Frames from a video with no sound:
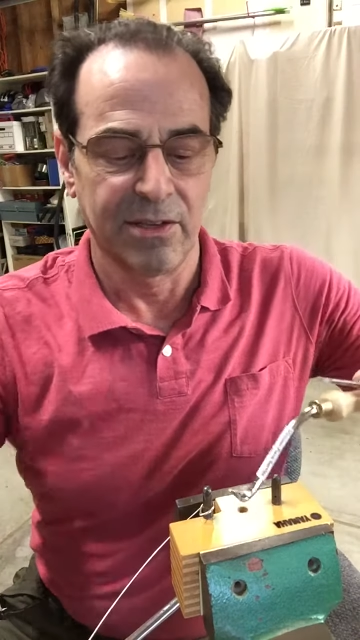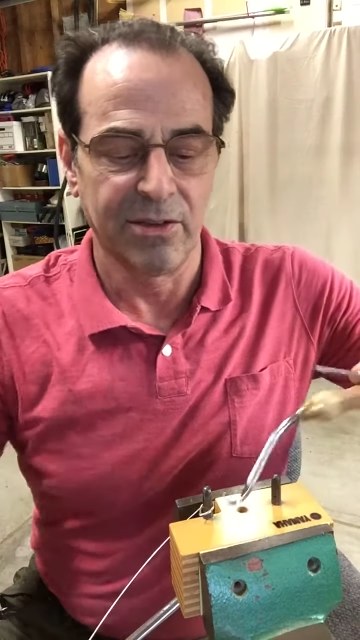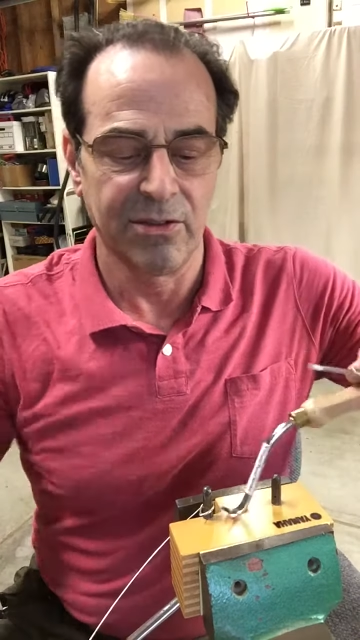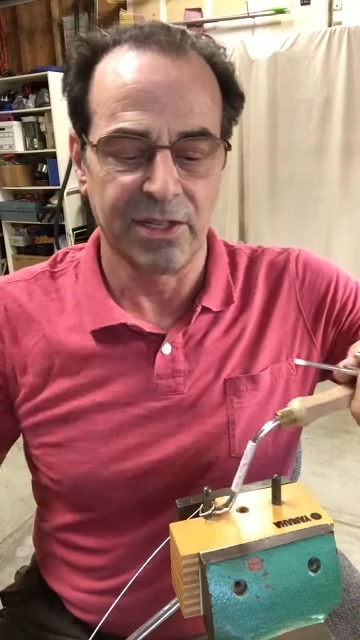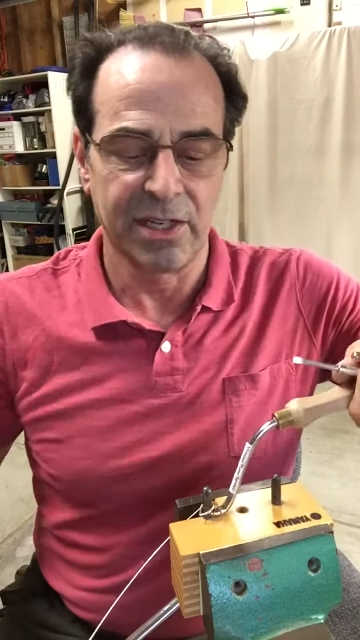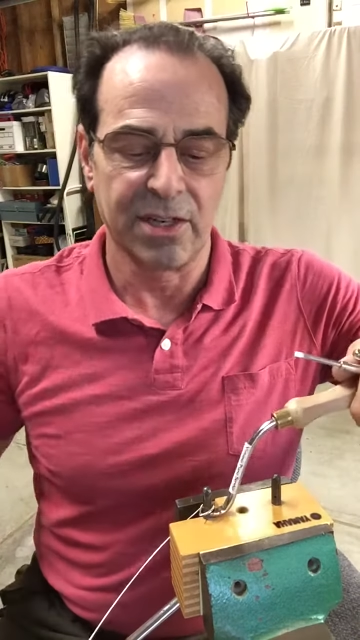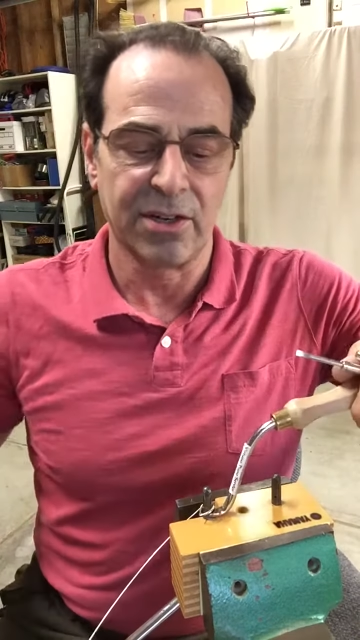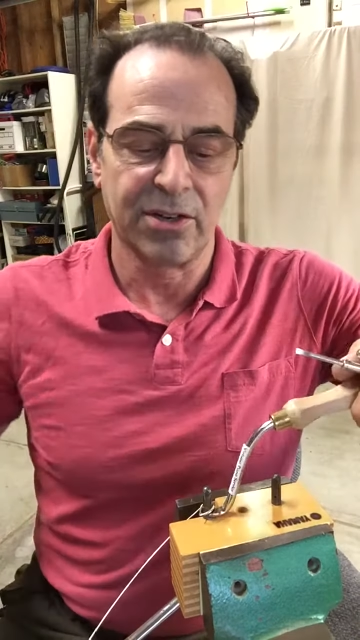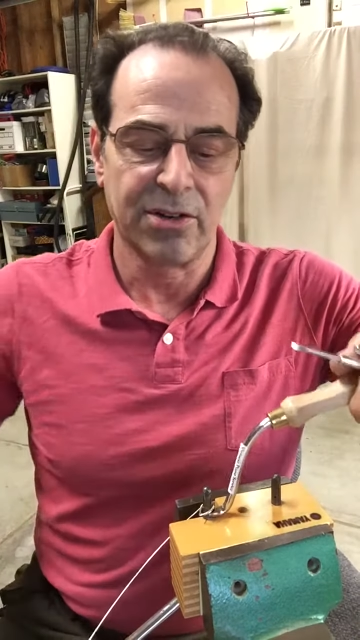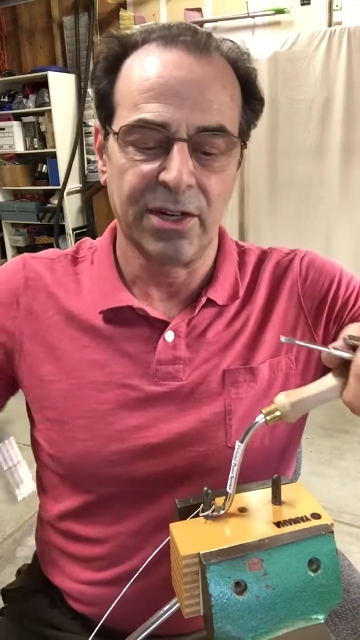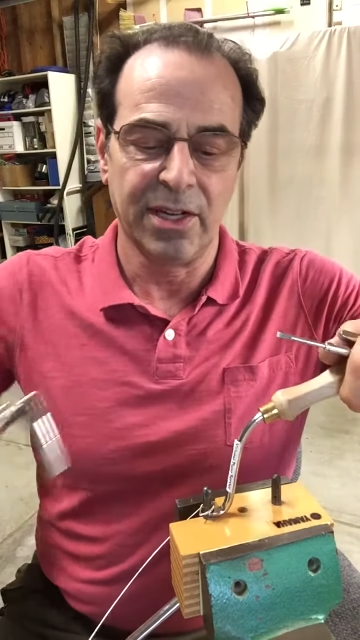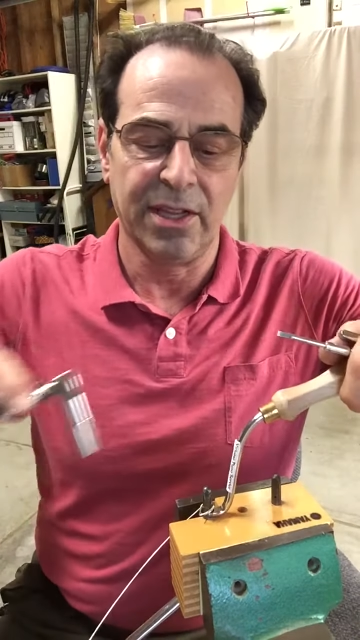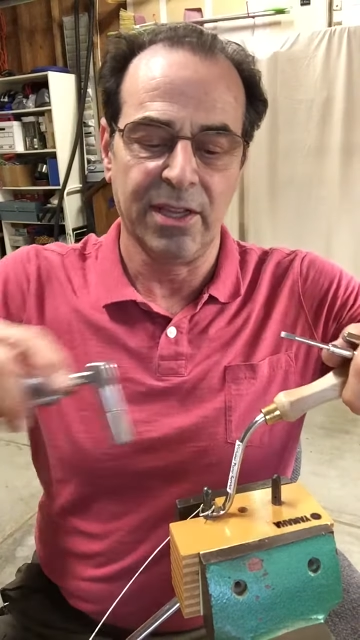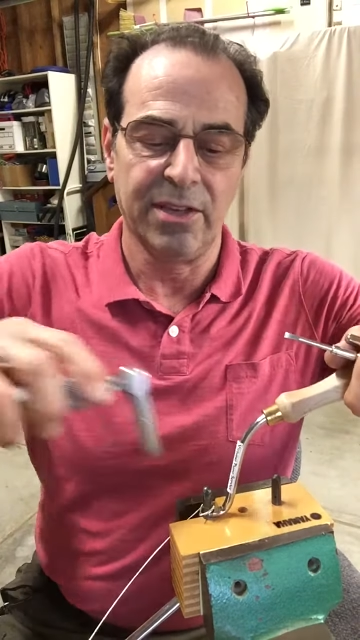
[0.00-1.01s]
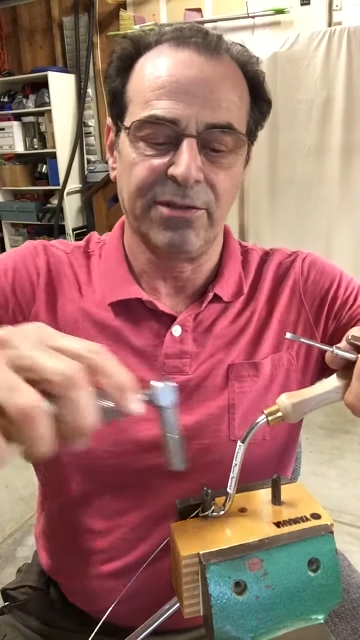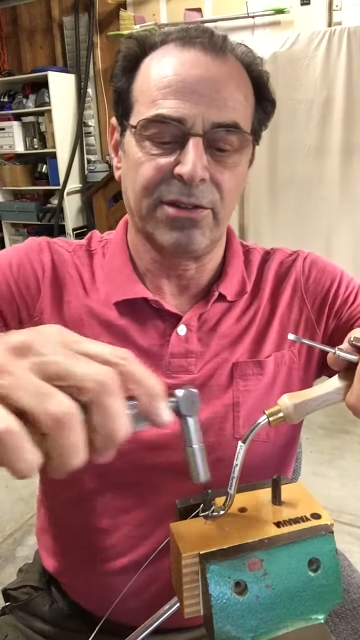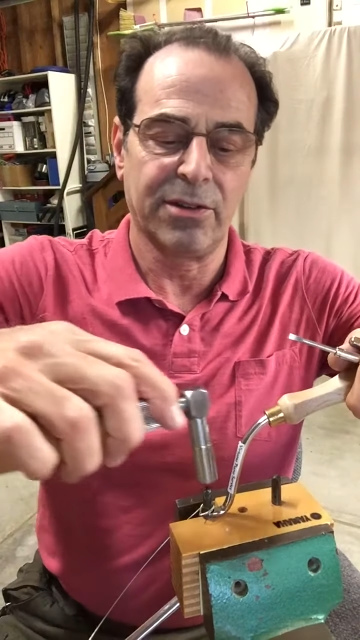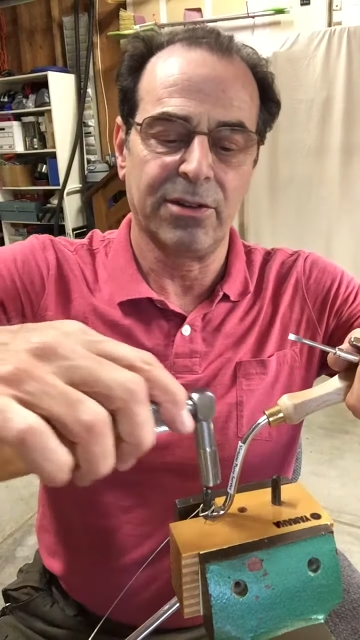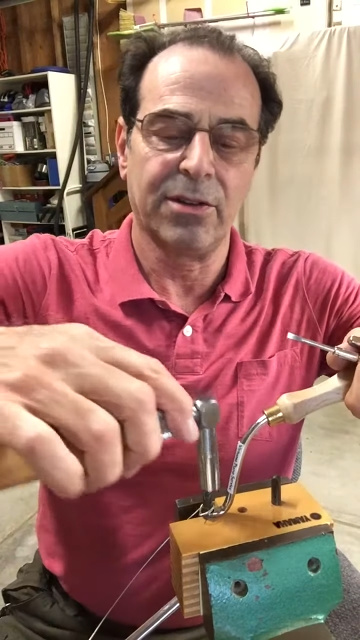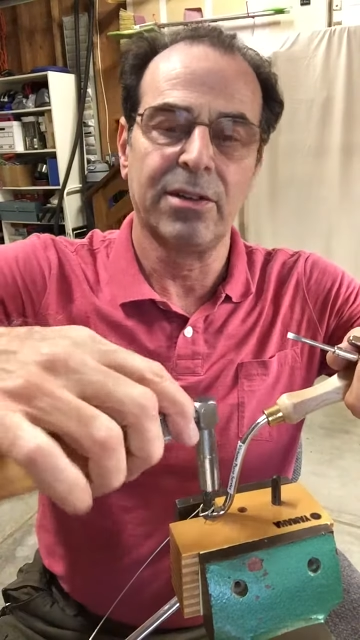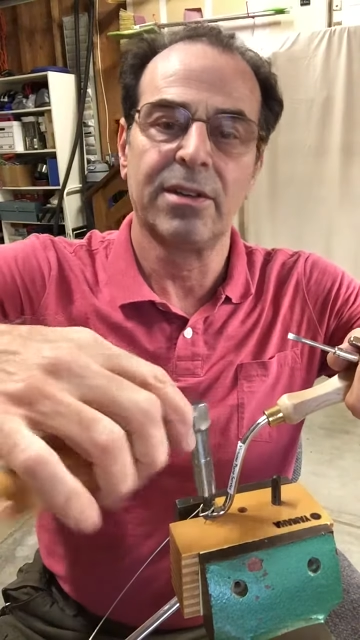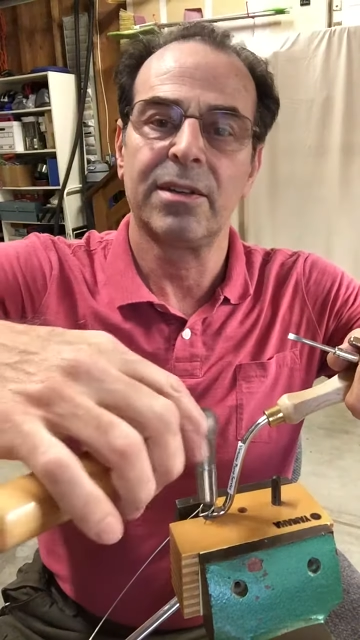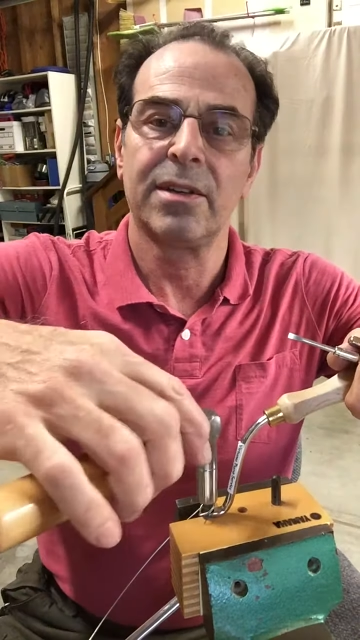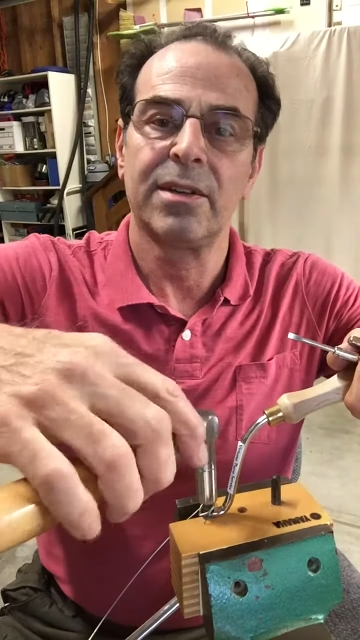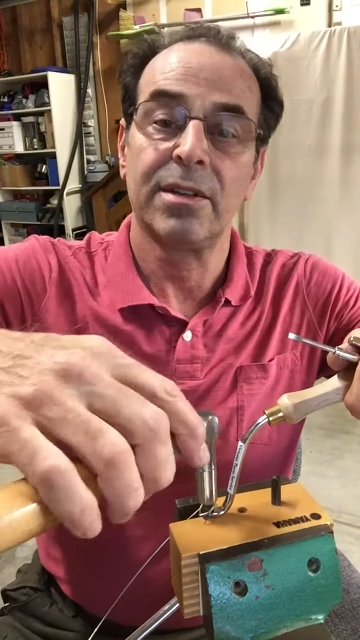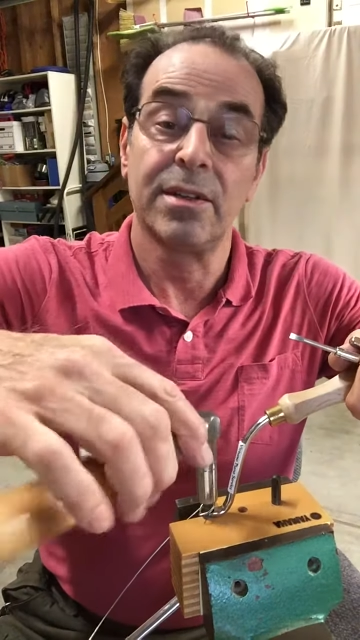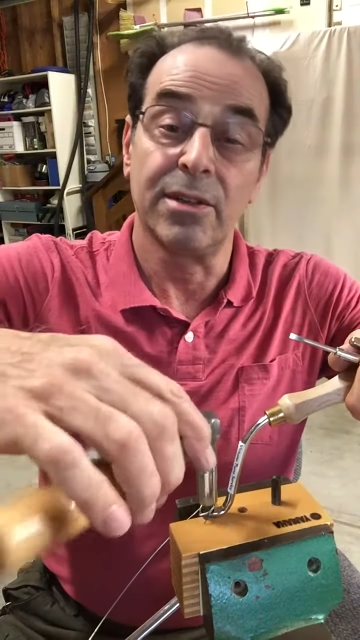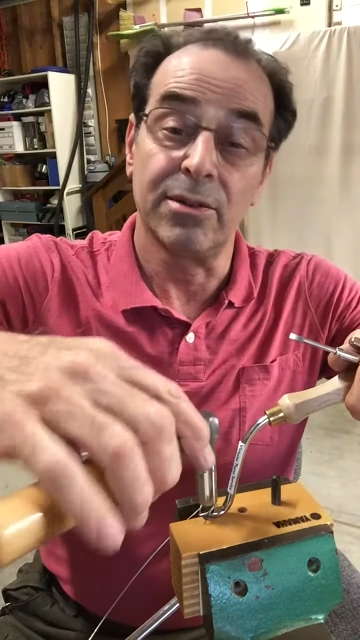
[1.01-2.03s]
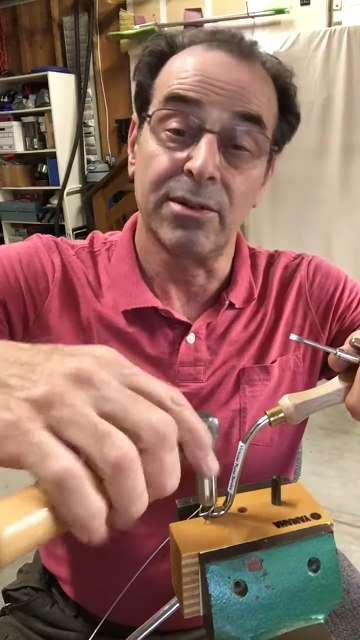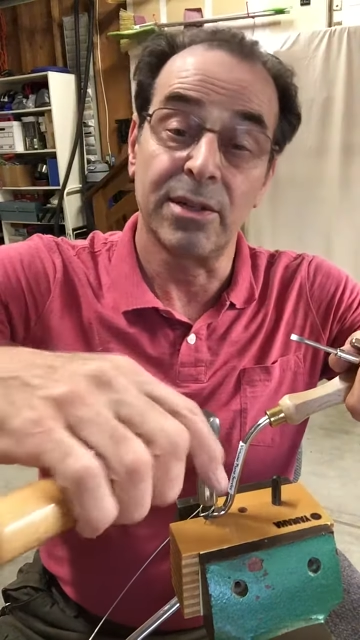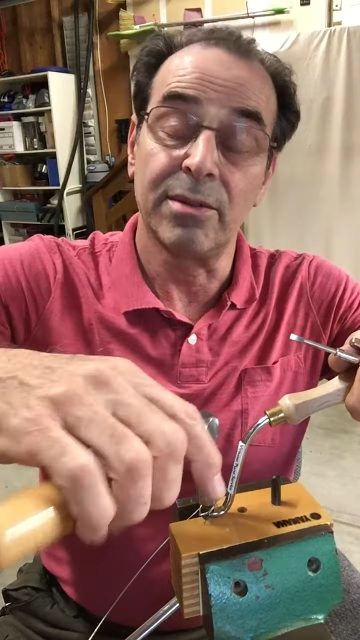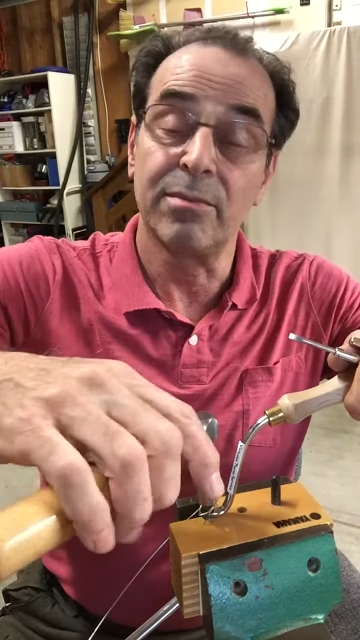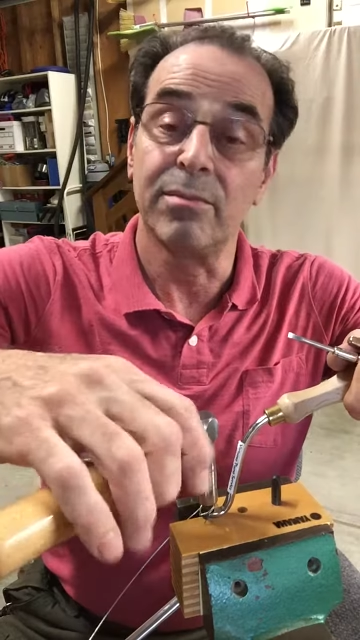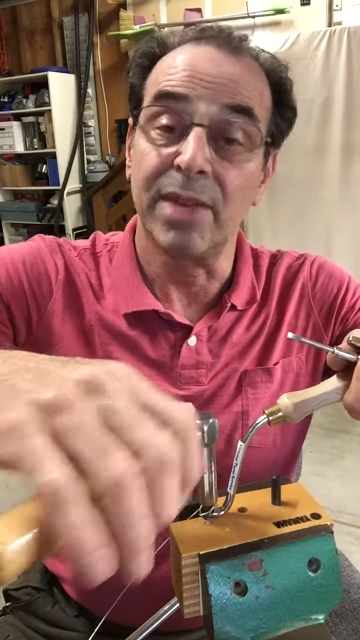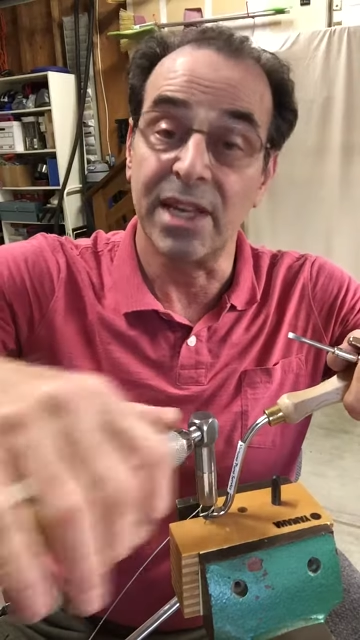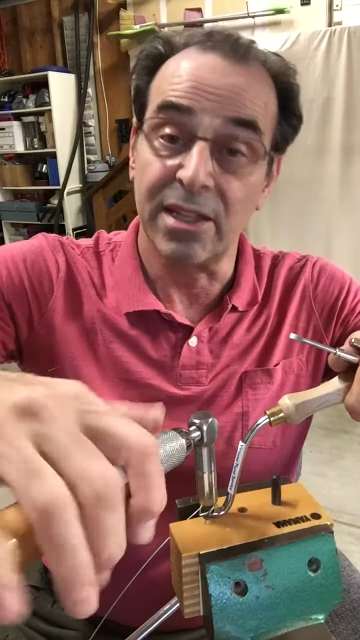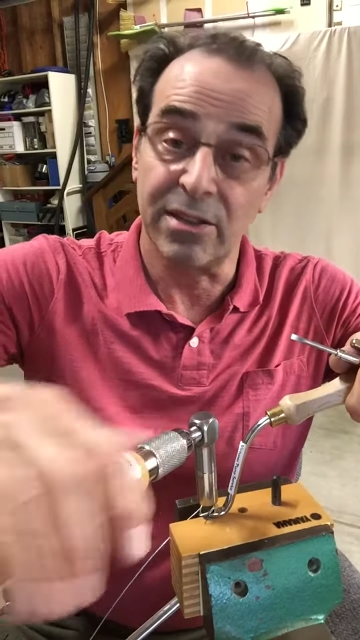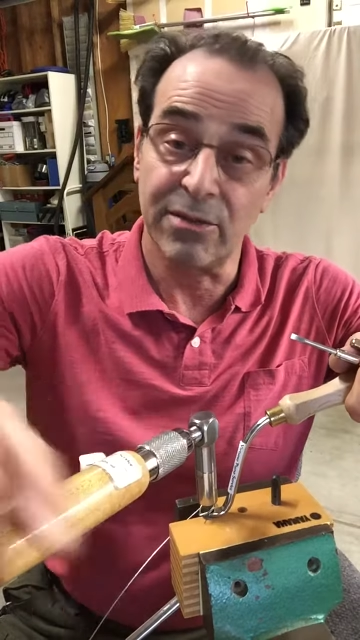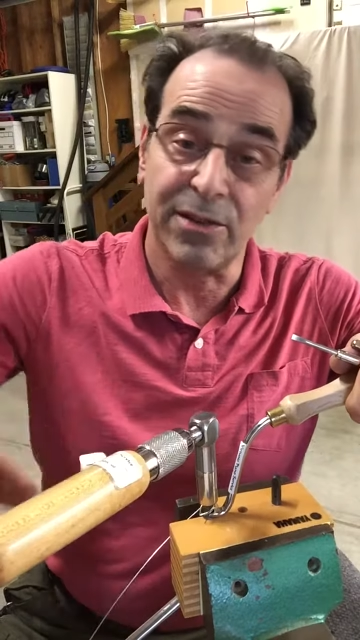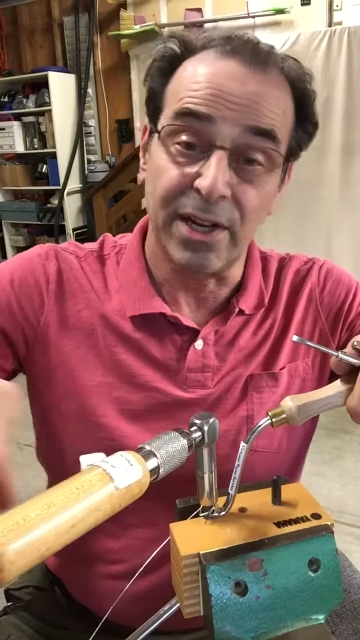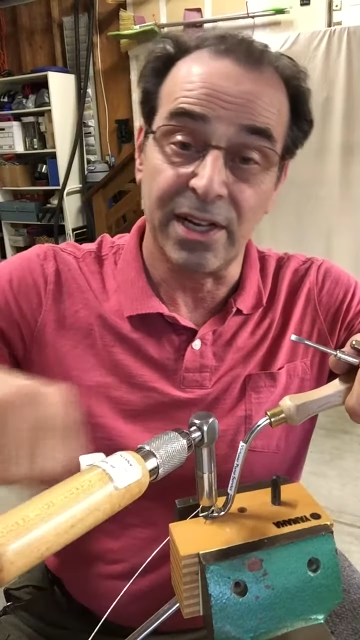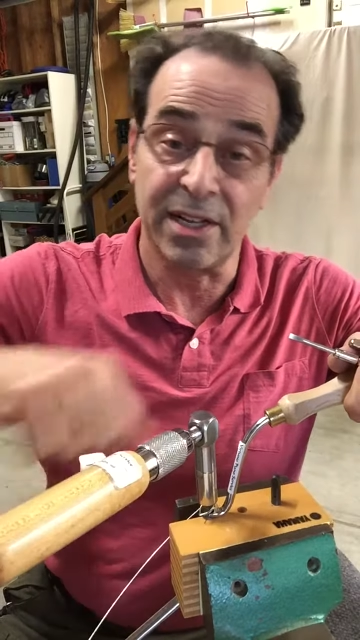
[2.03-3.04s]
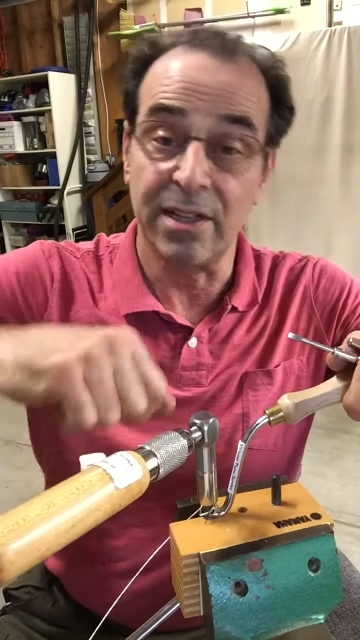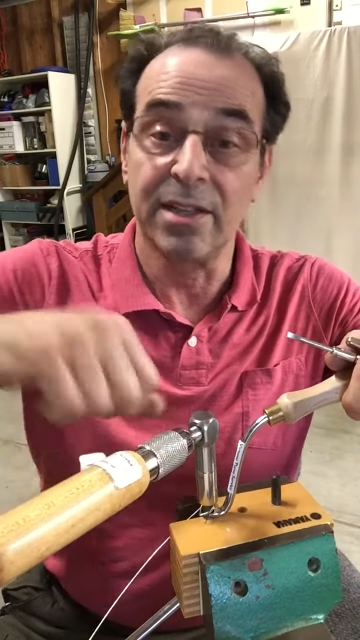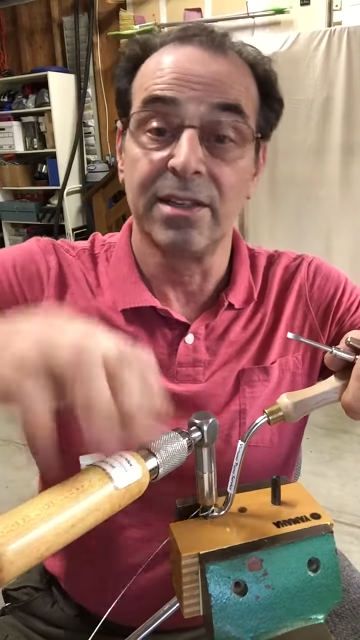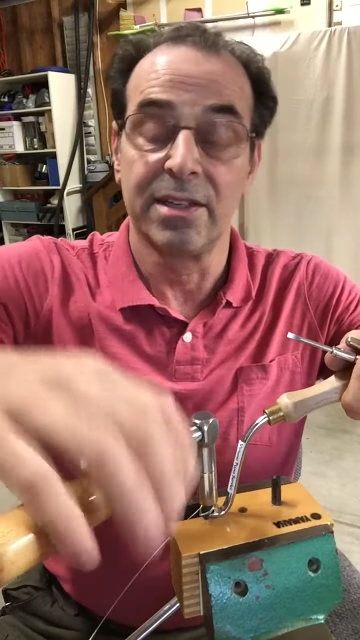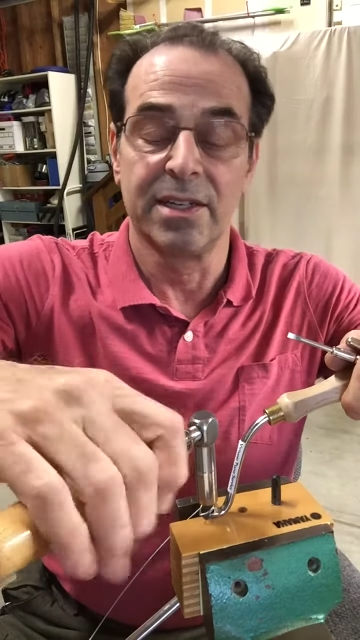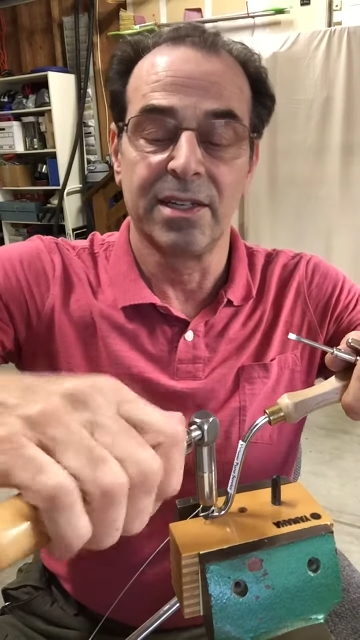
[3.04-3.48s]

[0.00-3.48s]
using a coil lifter you would make the final